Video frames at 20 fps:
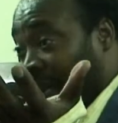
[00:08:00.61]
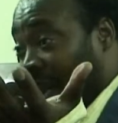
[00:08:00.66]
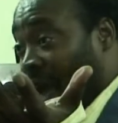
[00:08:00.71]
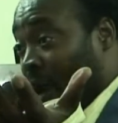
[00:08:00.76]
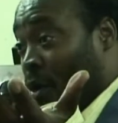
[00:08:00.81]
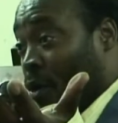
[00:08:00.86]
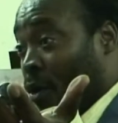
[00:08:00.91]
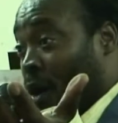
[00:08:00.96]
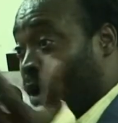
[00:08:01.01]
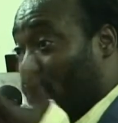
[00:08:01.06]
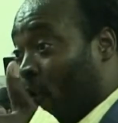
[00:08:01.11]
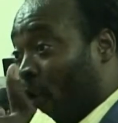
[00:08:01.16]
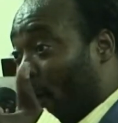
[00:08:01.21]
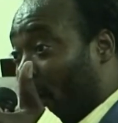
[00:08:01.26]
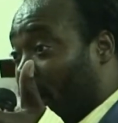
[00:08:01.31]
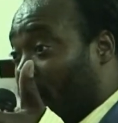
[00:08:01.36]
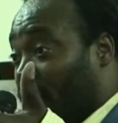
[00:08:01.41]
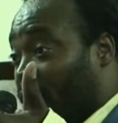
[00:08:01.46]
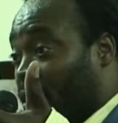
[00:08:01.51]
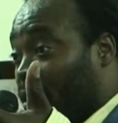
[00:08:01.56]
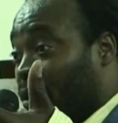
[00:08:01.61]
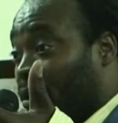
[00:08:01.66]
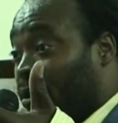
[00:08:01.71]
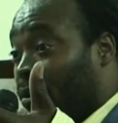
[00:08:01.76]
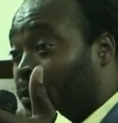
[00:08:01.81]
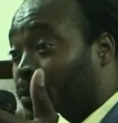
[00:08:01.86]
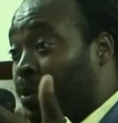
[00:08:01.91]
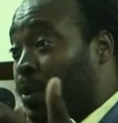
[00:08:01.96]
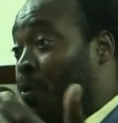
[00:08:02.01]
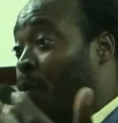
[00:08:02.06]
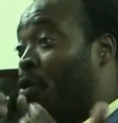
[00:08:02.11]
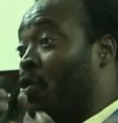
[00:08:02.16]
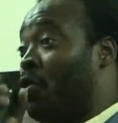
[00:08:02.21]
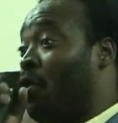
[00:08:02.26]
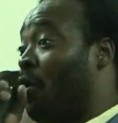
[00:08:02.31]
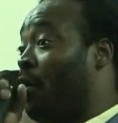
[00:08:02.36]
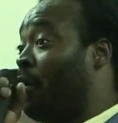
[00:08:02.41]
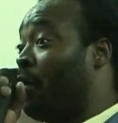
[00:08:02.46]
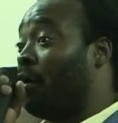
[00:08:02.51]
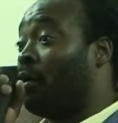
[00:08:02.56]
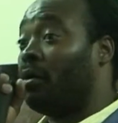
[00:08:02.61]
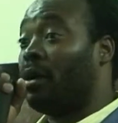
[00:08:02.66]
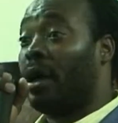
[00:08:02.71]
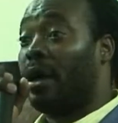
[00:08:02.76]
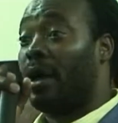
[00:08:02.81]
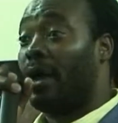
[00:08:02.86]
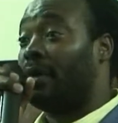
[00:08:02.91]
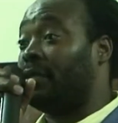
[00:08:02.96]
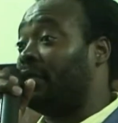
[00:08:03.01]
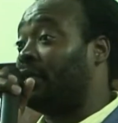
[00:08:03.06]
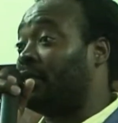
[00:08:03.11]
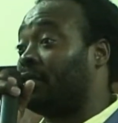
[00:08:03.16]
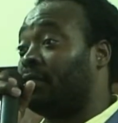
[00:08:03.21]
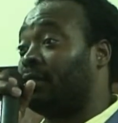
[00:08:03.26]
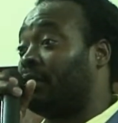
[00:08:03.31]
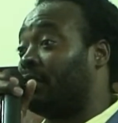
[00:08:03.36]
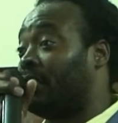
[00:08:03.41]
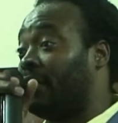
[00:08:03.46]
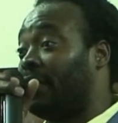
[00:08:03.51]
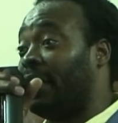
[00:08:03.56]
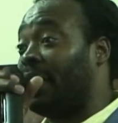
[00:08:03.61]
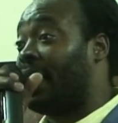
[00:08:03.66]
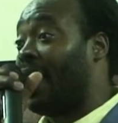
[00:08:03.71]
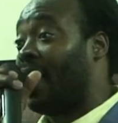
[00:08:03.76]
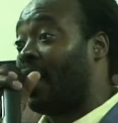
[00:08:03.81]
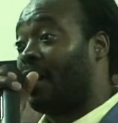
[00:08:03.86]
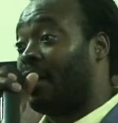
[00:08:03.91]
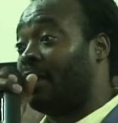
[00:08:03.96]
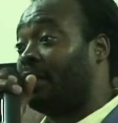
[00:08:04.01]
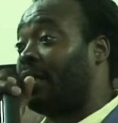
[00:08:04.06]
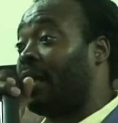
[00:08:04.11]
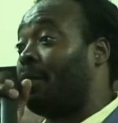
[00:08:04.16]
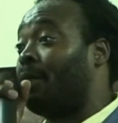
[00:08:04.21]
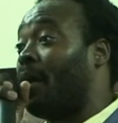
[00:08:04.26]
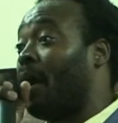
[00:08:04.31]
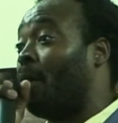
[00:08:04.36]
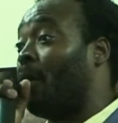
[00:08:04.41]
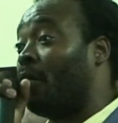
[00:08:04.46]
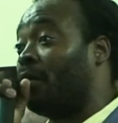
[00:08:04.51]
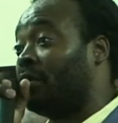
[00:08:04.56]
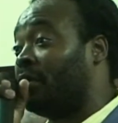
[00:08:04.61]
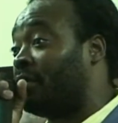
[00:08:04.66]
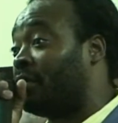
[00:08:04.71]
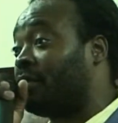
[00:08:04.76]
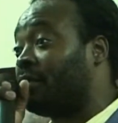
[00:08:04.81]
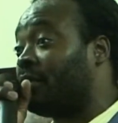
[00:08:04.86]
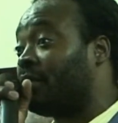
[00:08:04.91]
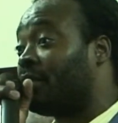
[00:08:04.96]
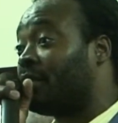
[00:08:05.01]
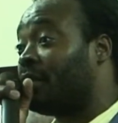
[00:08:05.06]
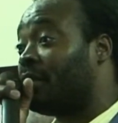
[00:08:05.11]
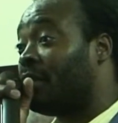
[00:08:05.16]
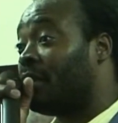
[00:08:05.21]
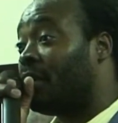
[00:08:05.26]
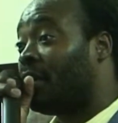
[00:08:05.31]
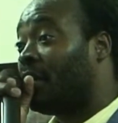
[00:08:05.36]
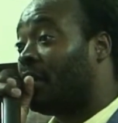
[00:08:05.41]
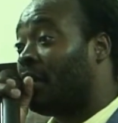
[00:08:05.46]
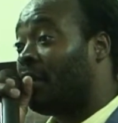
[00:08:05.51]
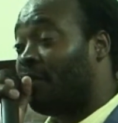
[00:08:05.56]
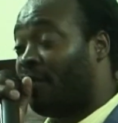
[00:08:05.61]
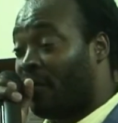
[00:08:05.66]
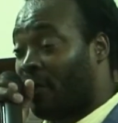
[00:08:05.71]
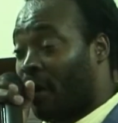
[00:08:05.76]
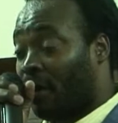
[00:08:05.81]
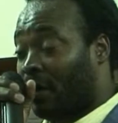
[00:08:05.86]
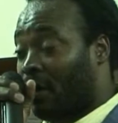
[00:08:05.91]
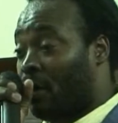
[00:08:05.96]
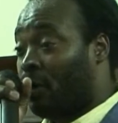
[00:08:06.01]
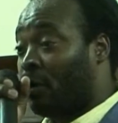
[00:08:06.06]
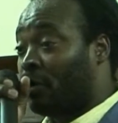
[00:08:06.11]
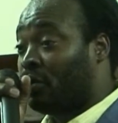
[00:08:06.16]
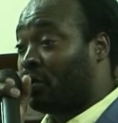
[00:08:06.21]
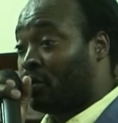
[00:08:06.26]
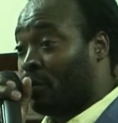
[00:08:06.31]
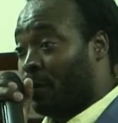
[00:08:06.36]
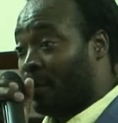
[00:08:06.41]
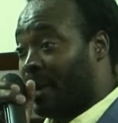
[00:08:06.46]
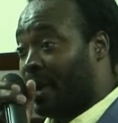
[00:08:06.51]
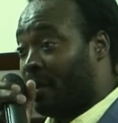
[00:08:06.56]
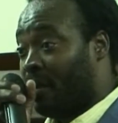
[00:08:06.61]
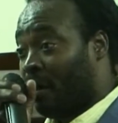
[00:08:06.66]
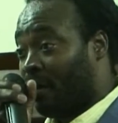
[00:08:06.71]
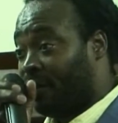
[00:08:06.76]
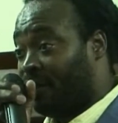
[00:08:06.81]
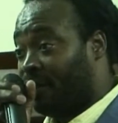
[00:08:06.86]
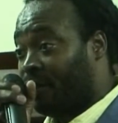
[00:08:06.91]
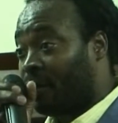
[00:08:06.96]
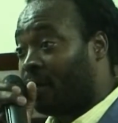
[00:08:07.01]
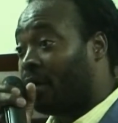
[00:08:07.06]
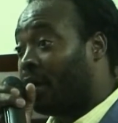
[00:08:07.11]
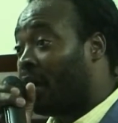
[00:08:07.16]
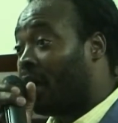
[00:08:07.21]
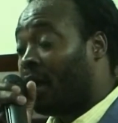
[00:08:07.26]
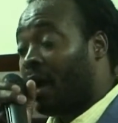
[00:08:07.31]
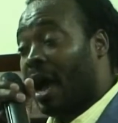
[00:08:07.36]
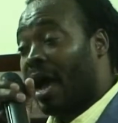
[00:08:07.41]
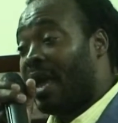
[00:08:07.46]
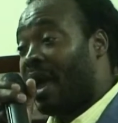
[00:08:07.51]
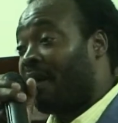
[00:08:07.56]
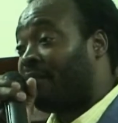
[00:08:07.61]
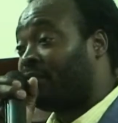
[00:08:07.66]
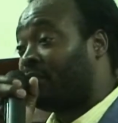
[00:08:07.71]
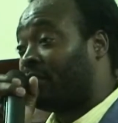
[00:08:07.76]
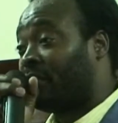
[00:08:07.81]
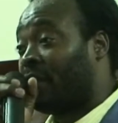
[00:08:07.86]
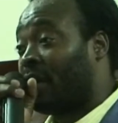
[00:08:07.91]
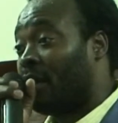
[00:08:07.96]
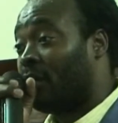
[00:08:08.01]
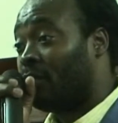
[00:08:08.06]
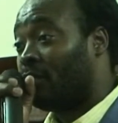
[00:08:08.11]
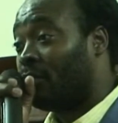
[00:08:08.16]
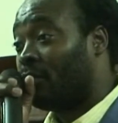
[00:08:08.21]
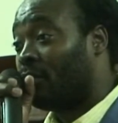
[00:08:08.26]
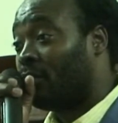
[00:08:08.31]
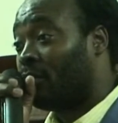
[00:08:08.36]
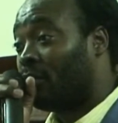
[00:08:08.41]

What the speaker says: that I go at work, people know, hey, you're not going to tell me about Jesus. If you got close to me enough, I have to tell you.